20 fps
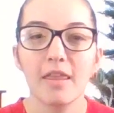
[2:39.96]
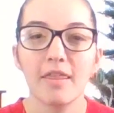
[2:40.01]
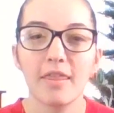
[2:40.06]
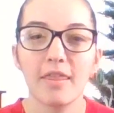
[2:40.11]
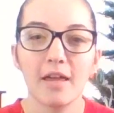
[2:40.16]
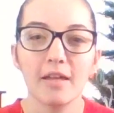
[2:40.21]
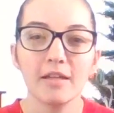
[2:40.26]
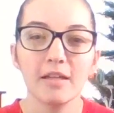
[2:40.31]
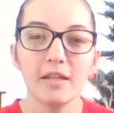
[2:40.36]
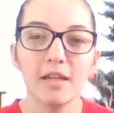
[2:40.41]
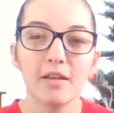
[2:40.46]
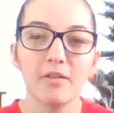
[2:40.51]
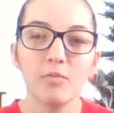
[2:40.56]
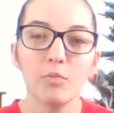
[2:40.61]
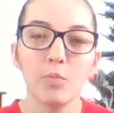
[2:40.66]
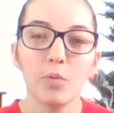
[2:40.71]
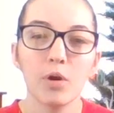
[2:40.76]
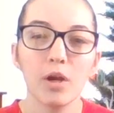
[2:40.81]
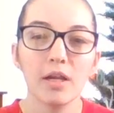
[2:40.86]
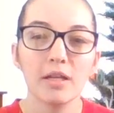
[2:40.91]
Then
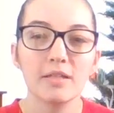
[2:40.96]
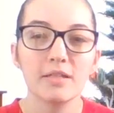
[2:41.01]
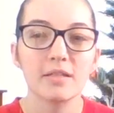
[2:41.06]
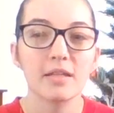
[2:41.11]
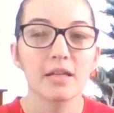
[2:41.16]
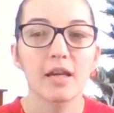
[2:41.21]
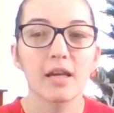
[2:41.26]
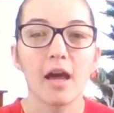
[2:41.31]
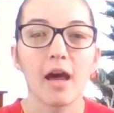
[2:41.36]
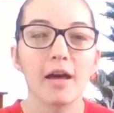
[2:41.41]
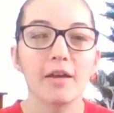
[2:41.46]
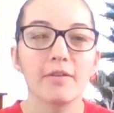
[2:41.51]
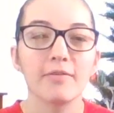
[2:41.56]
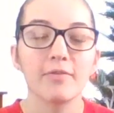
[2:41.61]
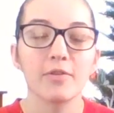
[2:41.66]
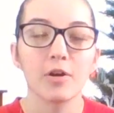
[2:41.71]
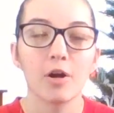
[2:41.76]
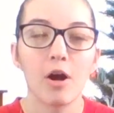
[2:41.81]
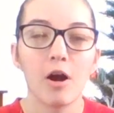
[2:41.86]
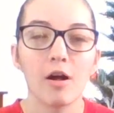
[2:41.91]
give praise to God
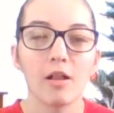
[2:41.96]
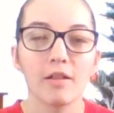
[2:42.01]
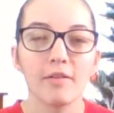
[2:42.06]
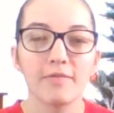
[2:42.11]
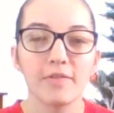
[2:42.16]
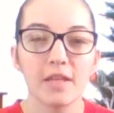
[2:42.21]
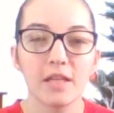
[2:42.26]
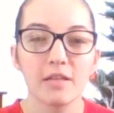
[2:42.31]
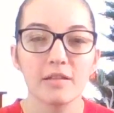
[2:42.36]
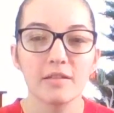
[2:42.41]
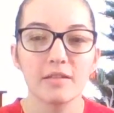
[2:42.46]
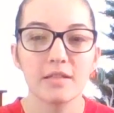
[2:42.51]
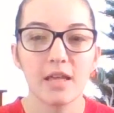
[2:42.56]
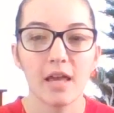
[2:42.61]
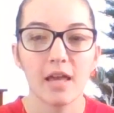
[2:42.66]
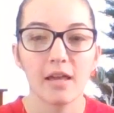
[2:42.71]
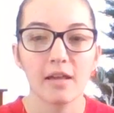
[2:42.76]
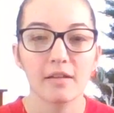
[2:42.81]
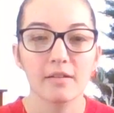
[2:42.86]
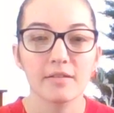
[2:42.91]
for all of these
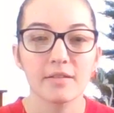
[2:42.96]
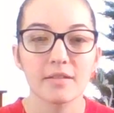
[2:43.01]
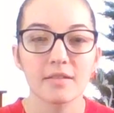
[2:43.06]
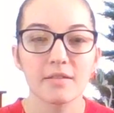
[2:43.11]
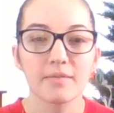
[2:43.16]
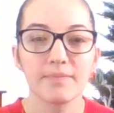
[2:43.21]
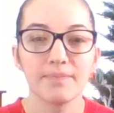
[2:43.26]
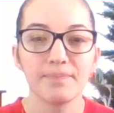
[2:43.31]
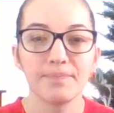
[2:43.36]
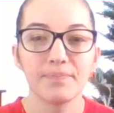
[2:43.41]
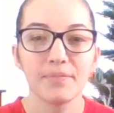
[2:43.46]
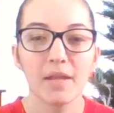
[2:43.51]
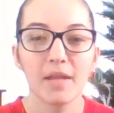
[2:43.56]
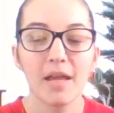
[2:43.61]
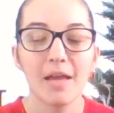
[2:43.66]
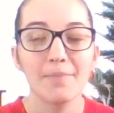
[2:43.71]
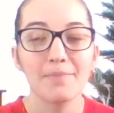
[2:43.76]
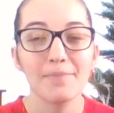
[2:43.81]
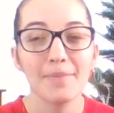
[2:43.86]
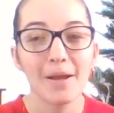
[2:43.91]
things.
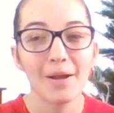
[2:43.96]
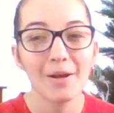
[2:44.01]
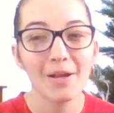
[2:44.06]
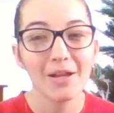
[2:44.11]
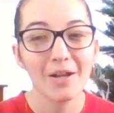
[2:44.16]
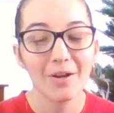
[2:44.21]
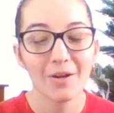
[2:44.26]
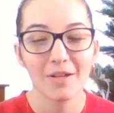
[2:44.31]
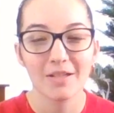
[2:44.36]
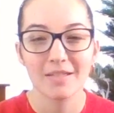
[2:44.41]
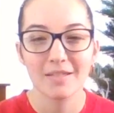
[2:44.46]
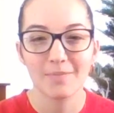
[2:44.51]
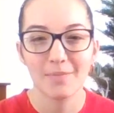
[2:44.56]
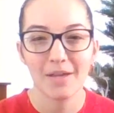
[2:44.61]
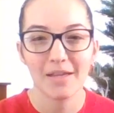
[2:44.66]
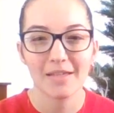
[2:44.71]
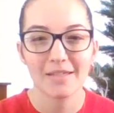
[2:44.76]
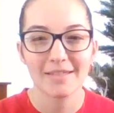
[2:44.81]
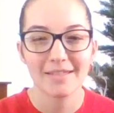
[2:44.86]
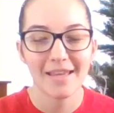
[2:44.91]
Merry
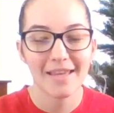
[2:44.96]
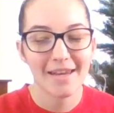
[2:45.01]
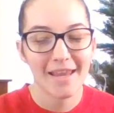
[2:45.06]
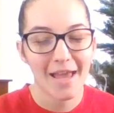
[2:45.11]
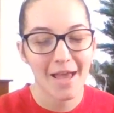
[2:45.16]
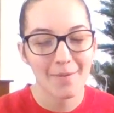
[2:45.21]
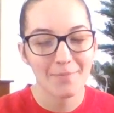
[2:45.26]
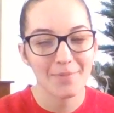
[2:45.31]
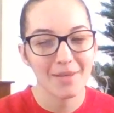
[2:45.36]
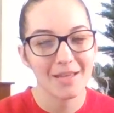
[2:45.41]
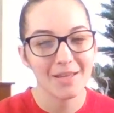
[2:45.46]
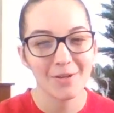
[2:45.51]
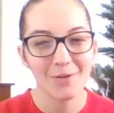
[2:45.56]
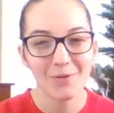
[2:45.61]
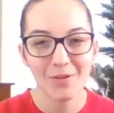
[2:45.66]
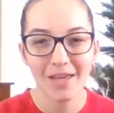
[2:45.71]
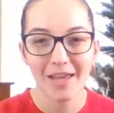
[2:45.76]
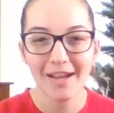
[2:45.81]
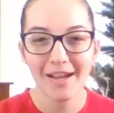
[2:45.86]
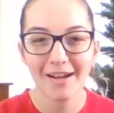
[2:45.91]
Christmas and Happy New
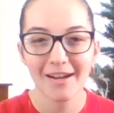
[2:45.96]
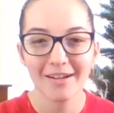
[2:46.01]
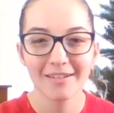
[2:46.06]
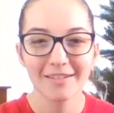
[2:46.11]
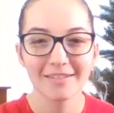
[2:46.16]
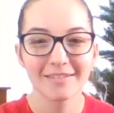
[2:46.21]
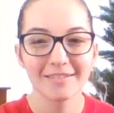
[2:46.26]
Year!